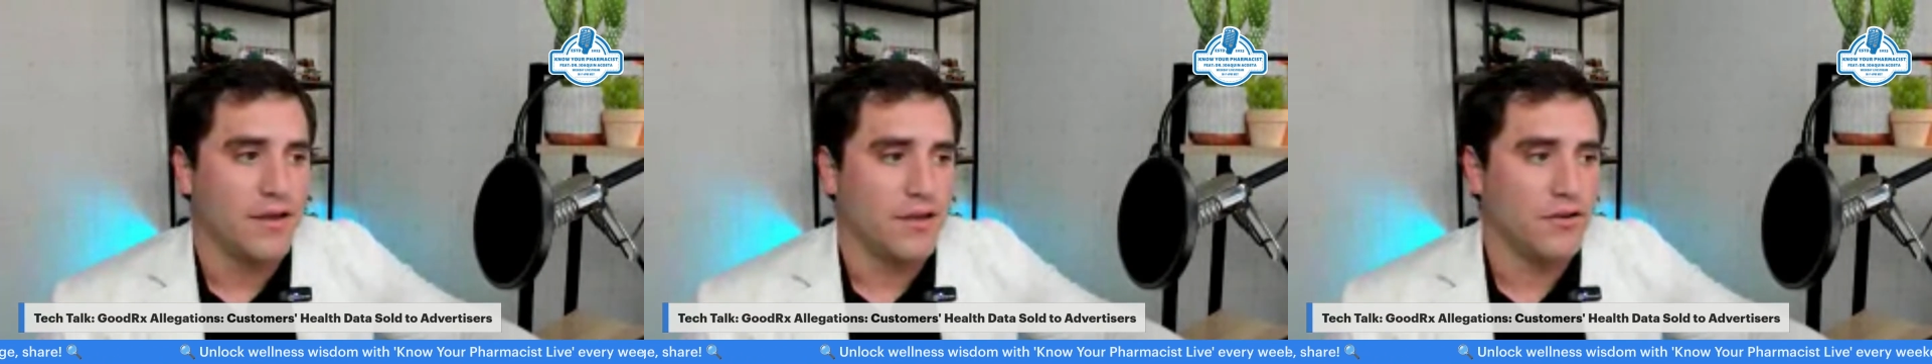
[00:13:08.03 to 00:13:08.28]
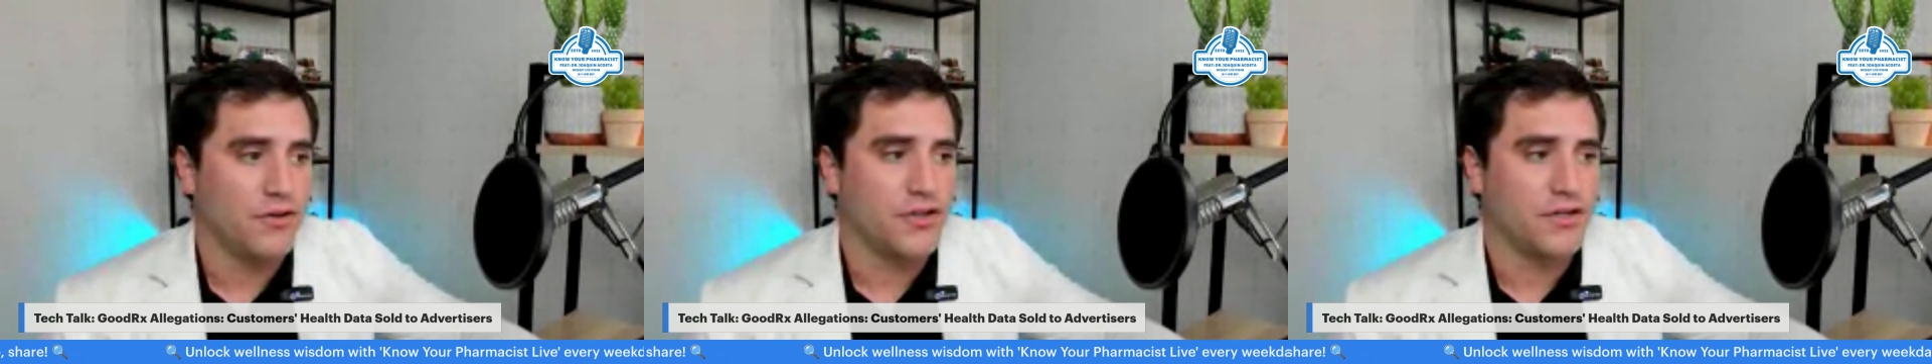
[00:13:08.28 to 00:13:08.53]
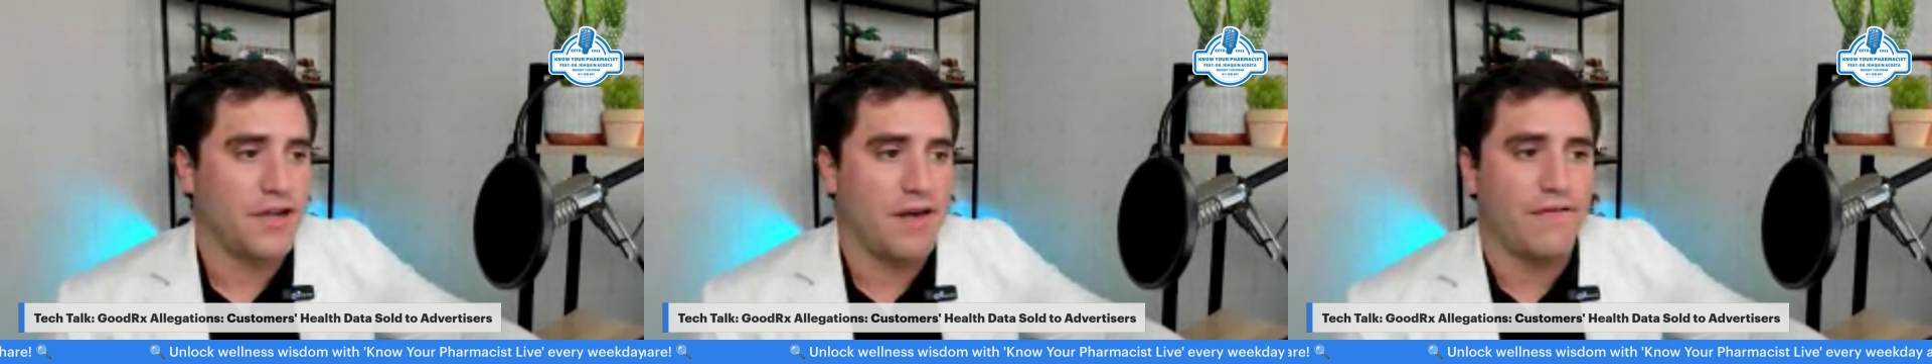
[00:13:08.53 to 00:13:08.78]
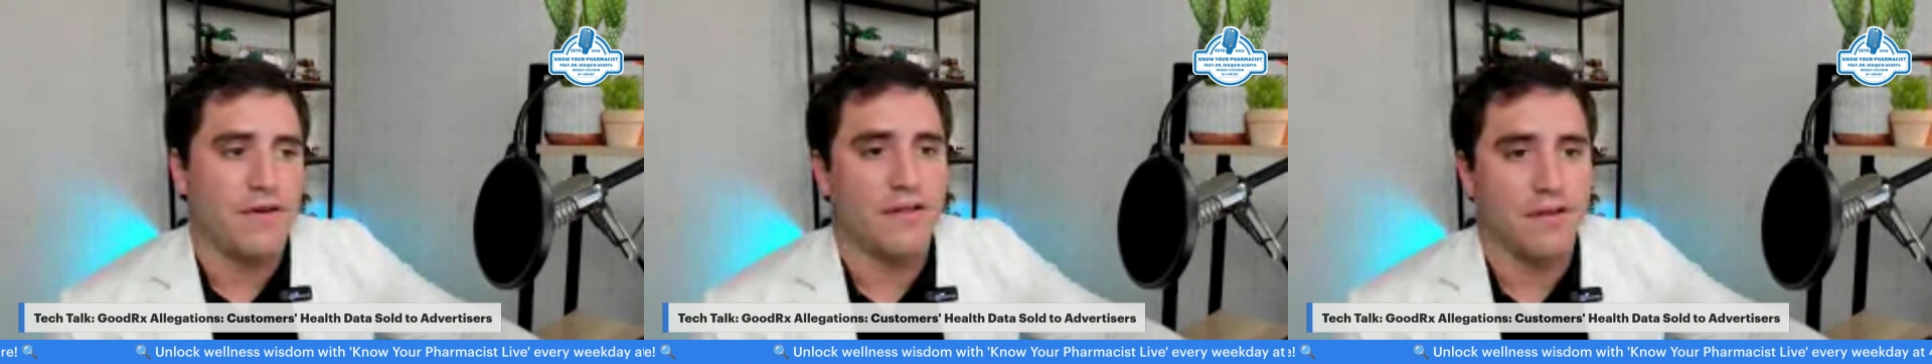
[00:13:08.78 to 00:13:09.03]
you should
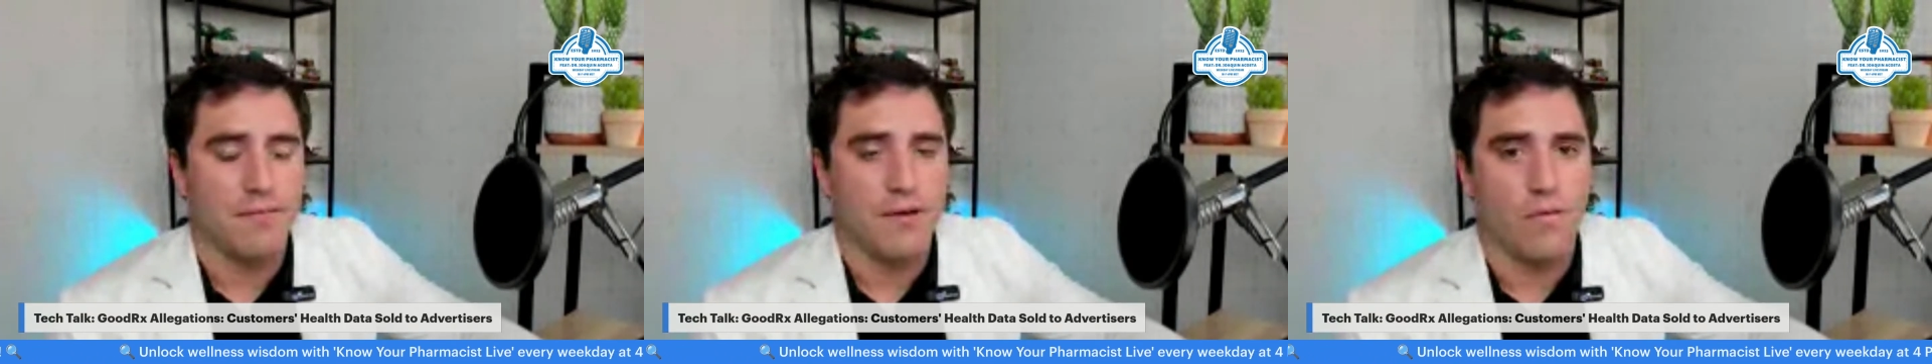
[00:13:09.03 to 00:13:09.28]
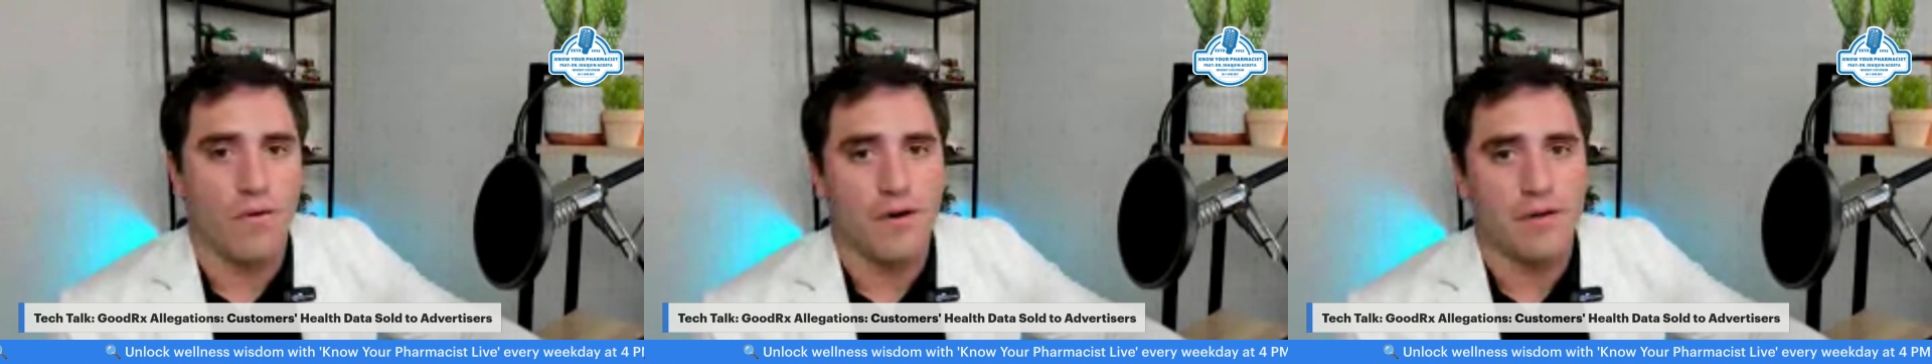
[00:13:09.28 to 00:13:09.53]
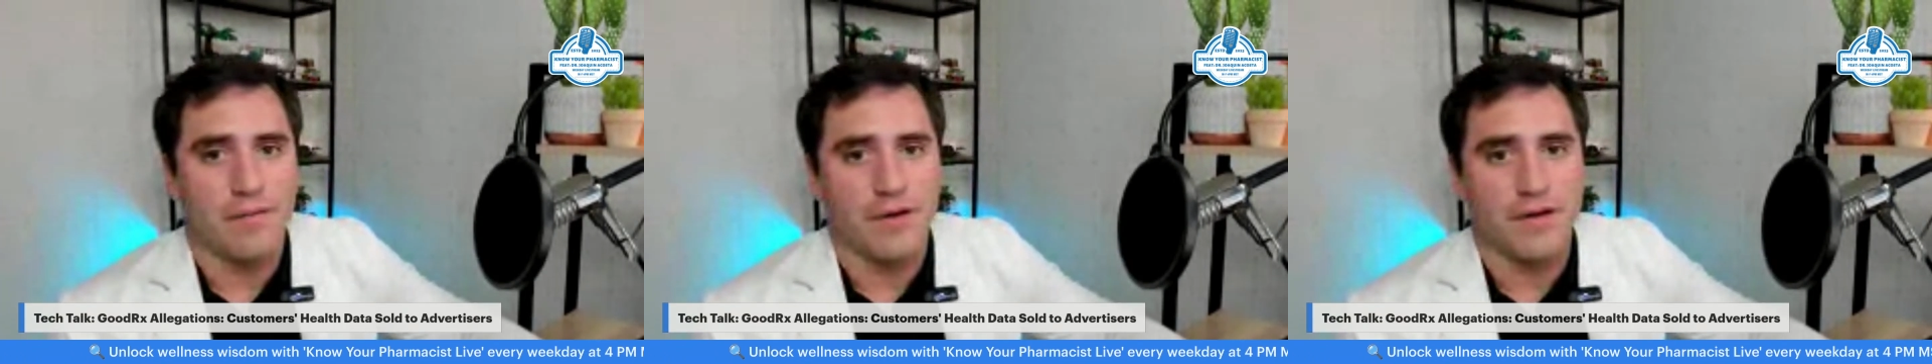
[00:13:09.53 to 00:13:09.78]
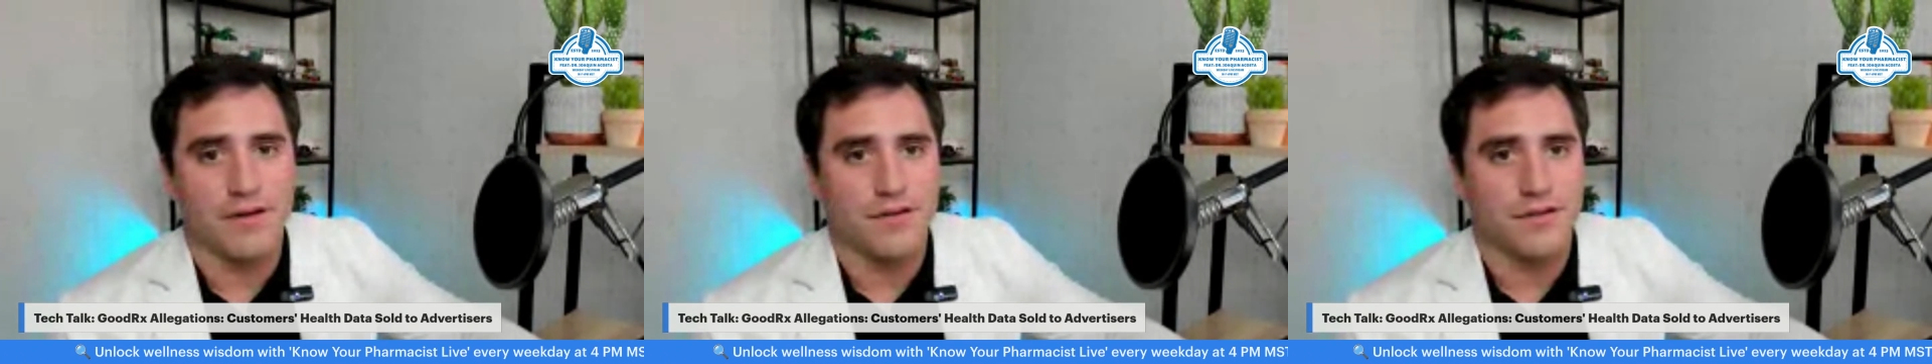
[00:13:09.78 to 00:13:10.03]
definitely be worried
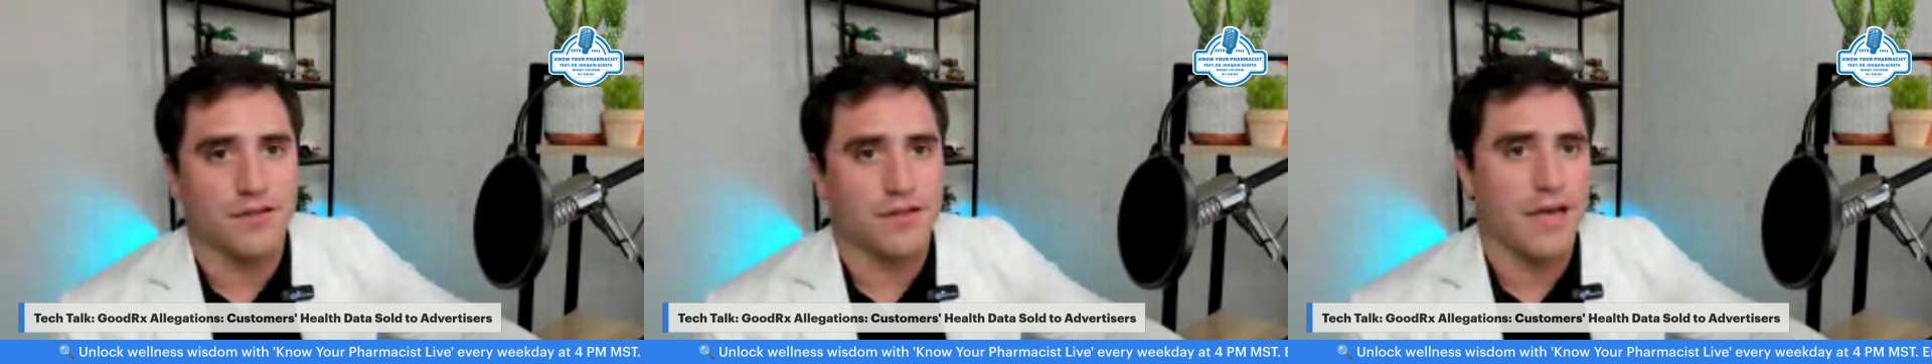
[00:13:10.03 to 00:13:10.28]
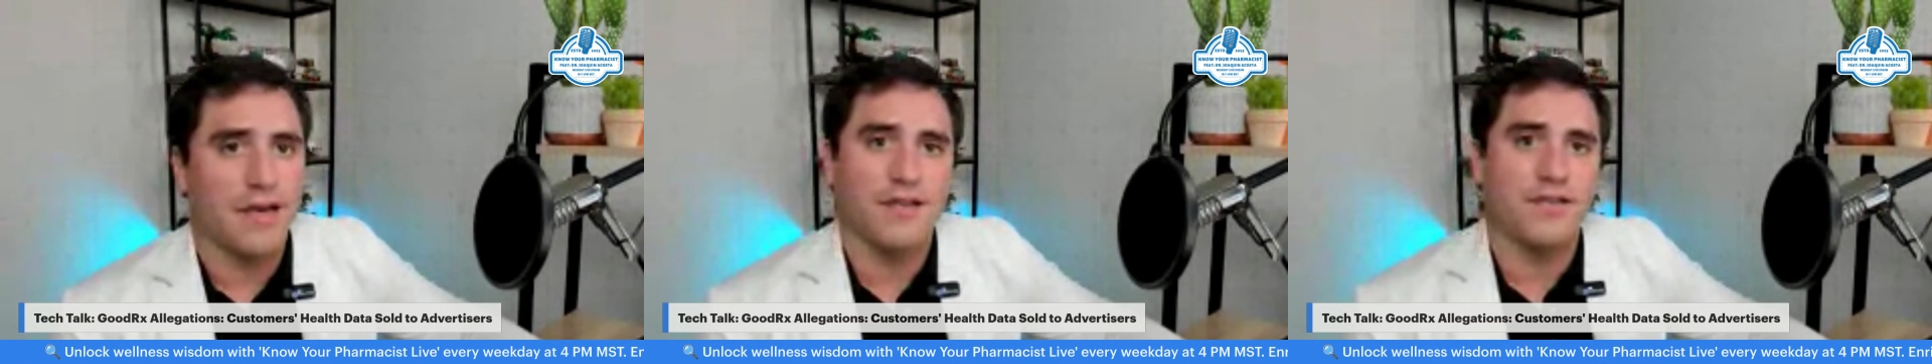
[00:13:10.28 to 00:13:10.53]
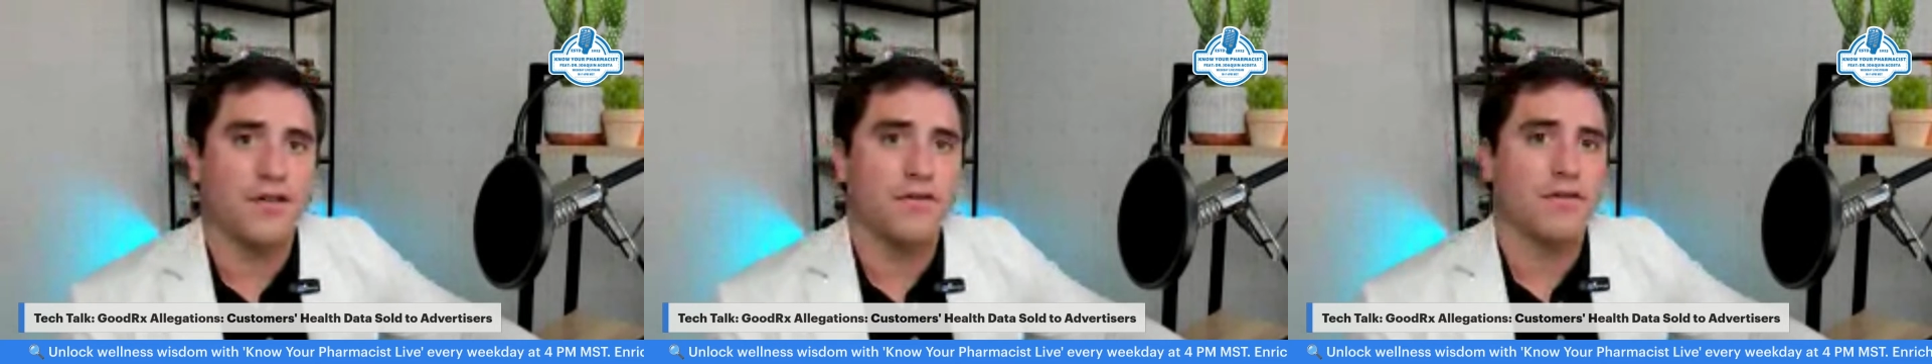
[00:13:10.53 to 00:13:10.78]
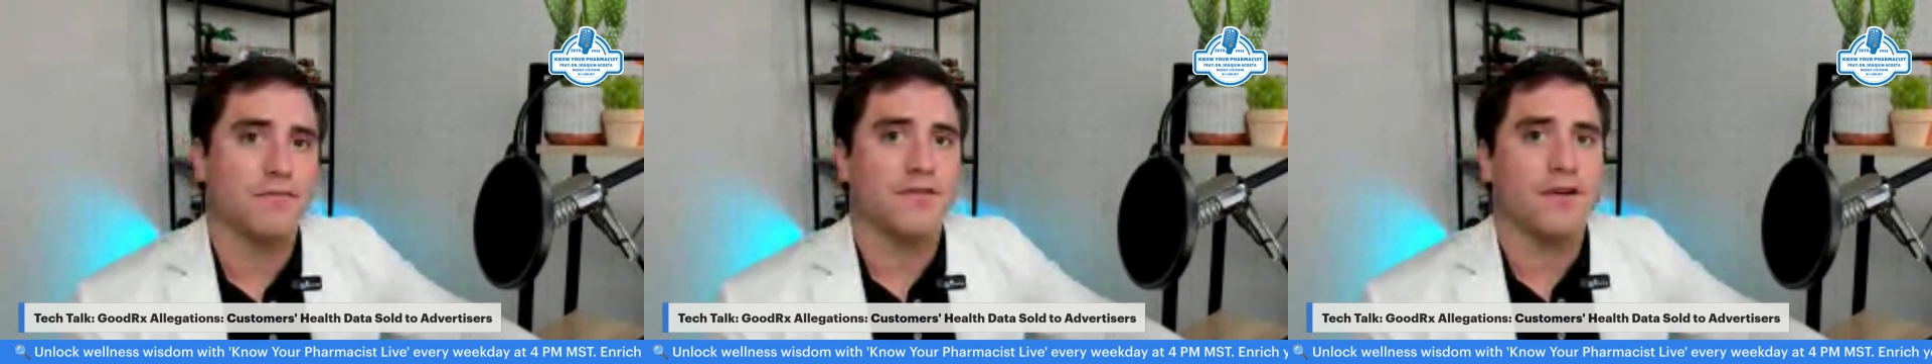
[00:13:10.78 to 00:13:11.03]
because they
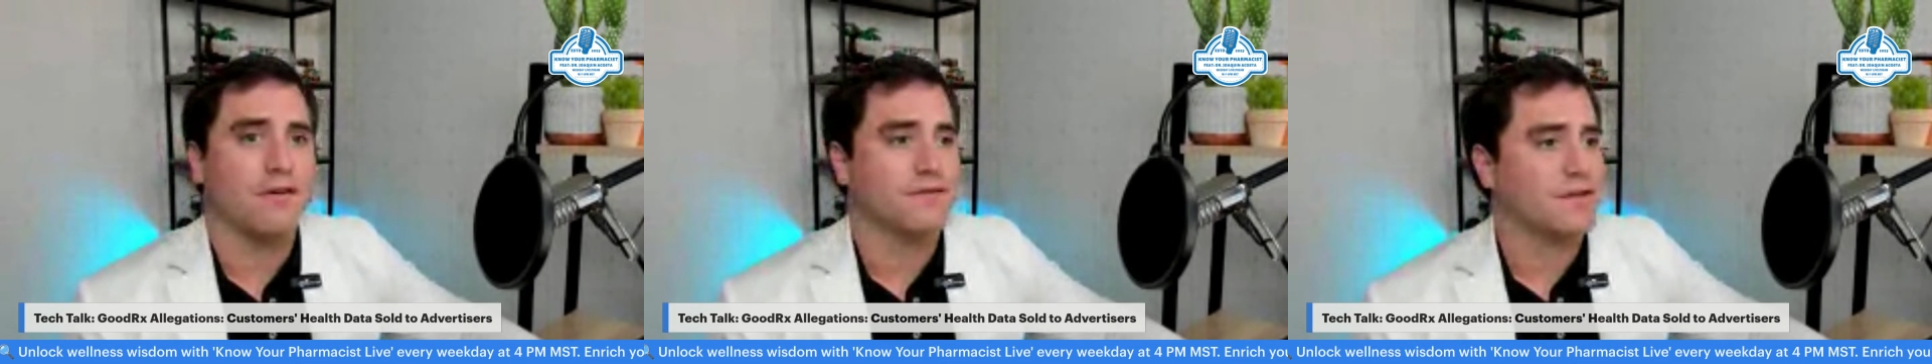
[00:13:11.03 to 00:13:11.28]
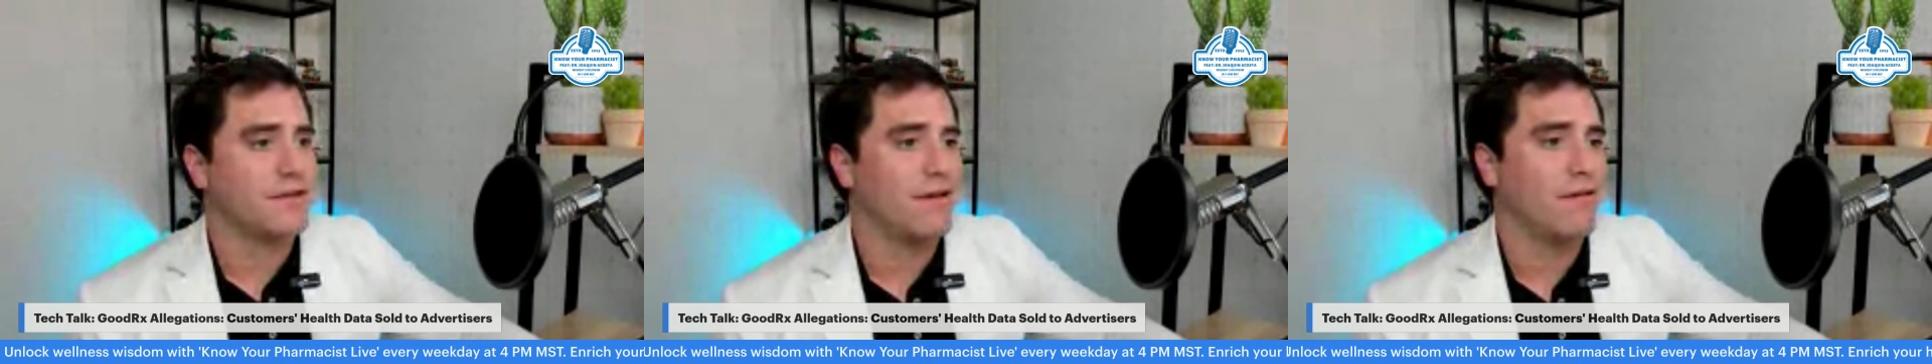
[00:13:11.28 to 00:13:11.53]
consider themselves a